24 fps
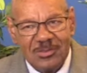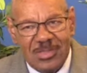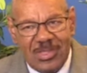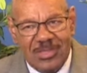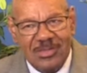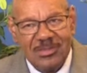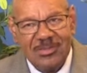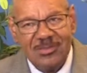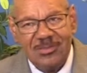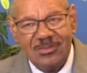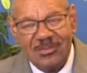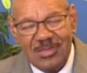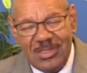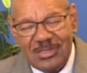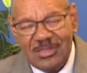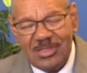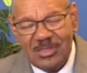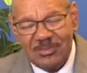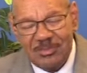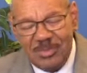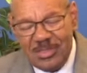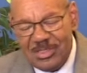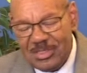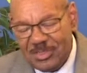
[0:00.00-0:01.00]
That
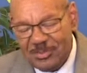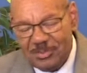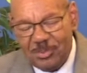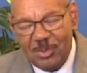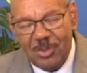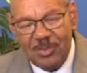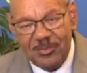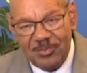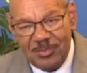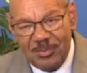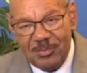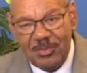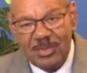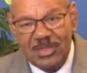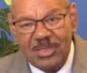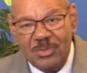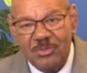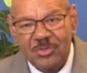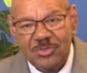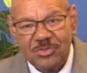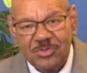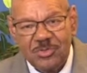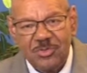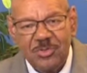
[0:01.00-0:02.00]
doesn't mean he's perfect, but he
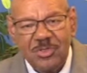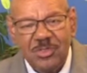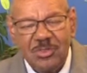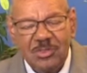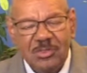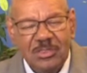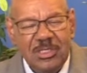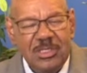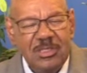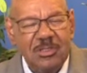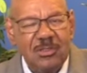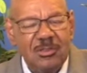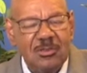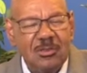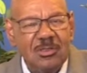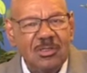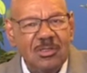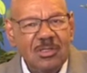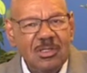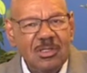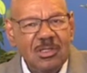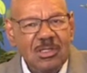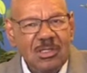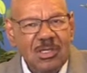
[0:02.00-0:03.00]
was a real leader
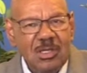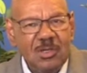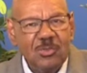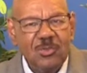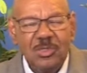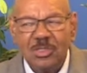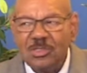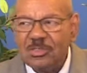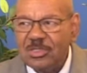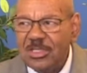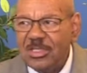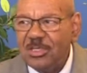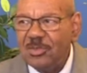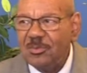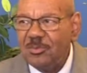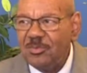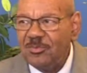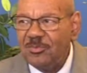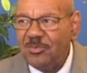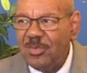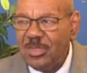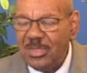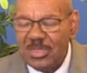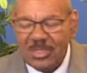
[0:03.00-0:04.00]

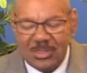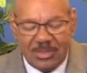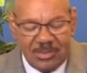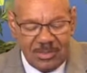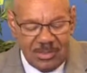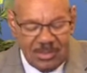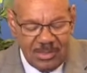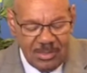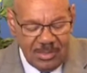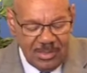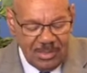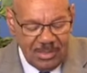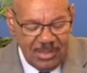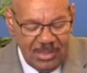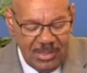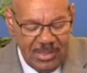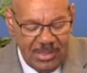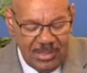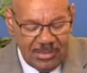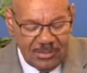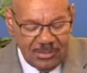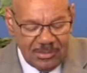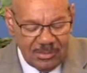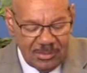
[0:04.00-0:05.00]
of men,
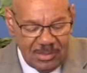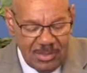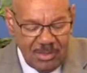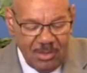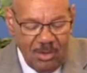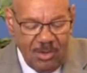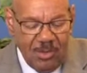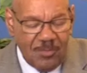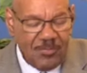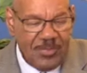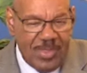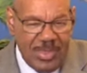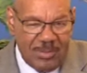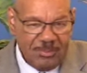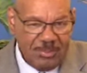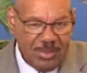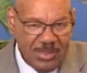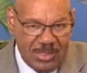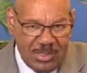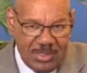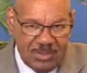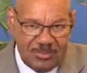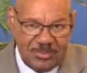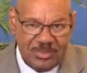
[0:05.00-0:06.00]
and all that
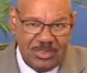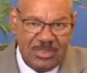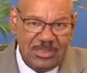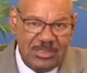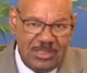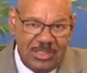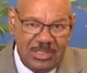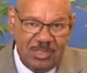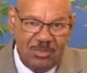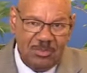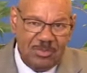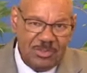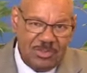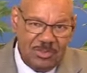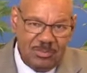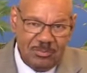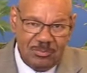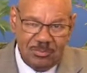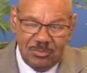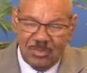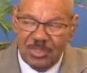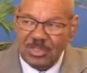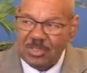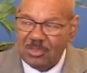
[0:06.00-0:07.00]
becomes clear when
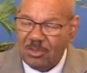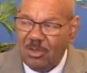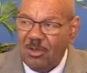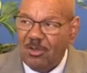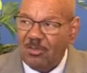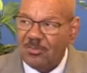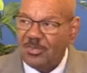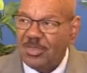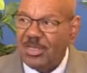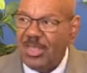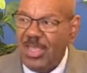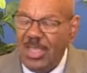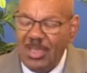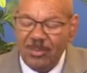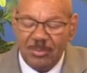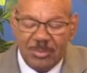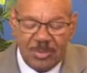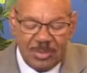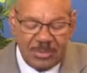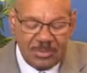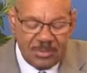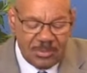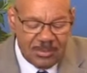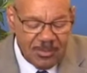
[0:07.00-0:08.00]
you look at all that
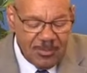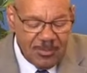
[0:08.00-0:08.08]
happened.